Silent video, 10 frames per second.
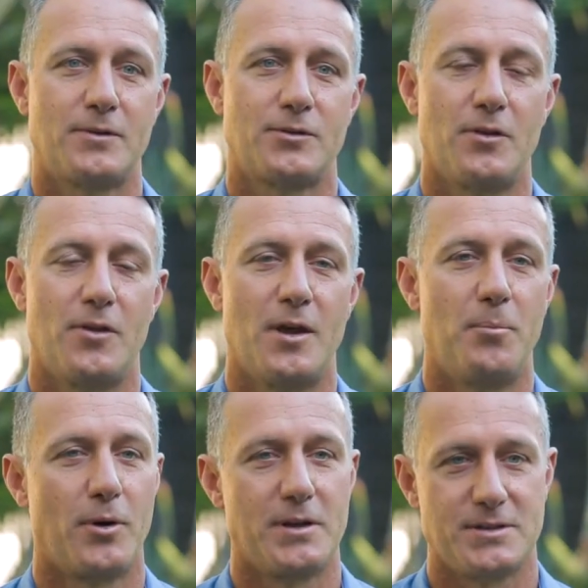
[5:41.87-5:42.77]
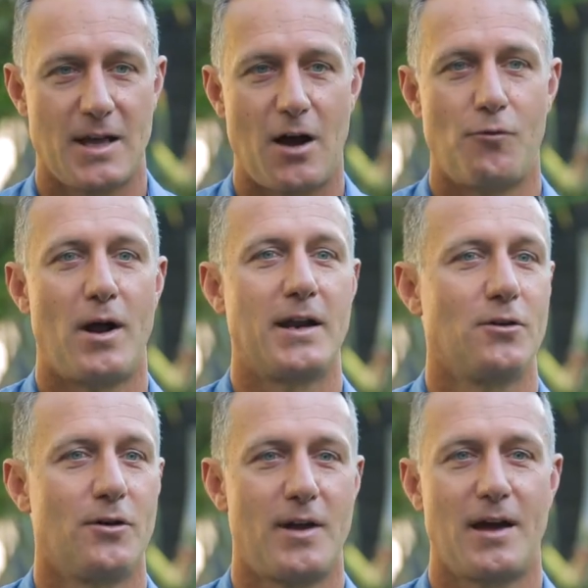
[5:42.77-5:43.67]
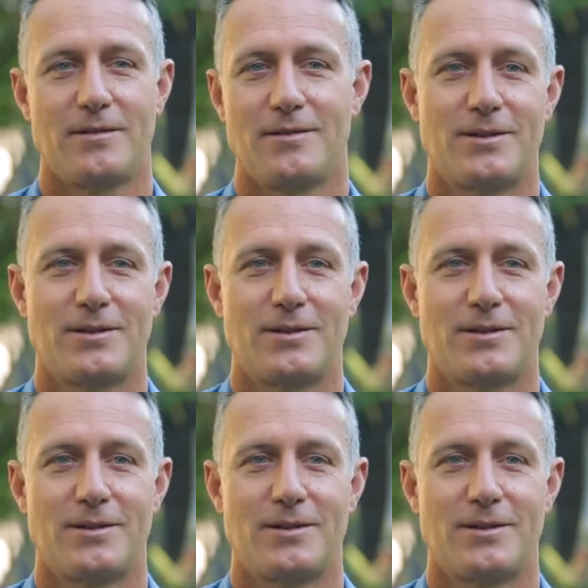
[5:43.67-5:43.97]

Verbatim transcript: so that their body's now running on that